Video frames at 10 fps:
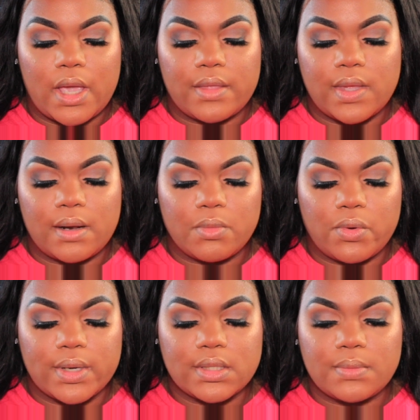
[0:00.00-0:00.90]
And then I'm
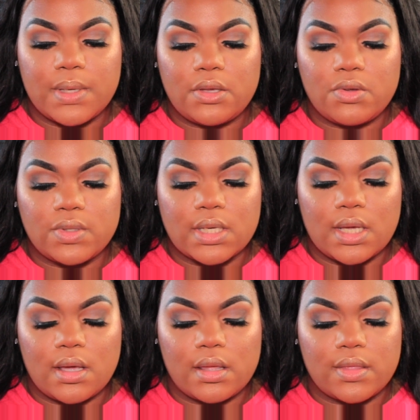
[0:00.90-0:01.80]
going to be
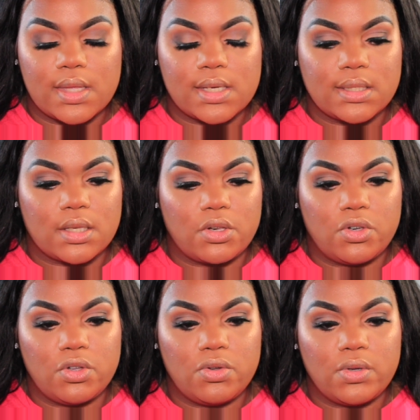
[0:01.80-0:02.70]
using this
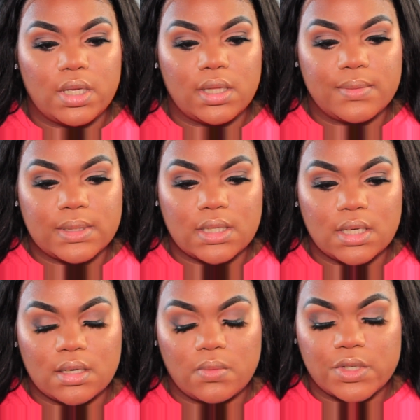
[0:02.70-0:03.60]
nude
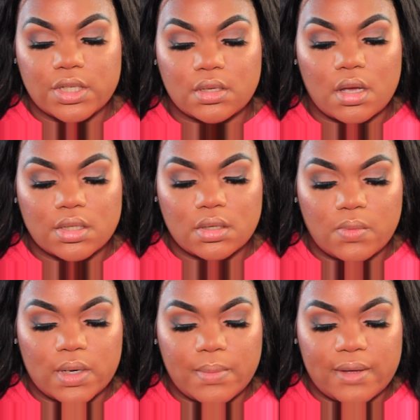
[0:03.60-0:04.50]
lipstick, which is also
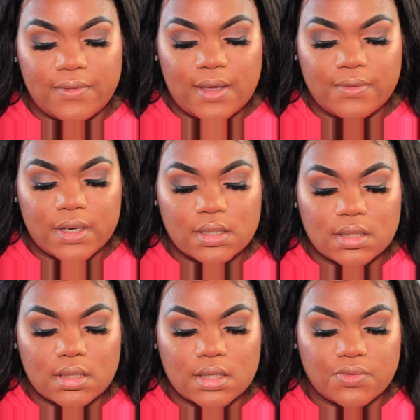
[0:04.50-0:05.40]
one of my
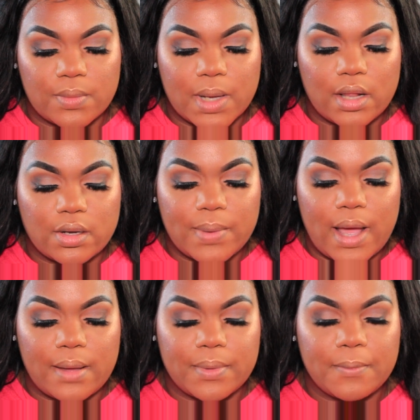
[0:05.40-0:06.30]
favorites. It's from
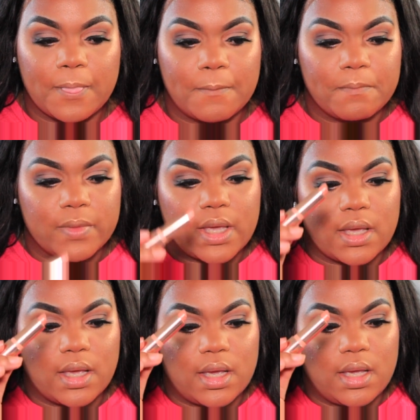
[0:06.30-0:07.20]
ColourPop
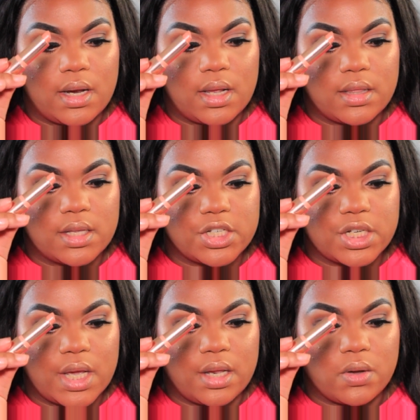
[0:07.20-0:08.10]
in the
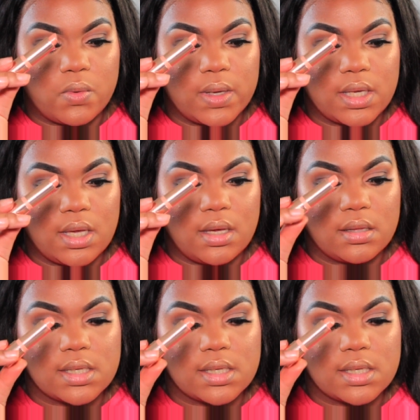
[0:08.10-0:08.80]
shade Quickie.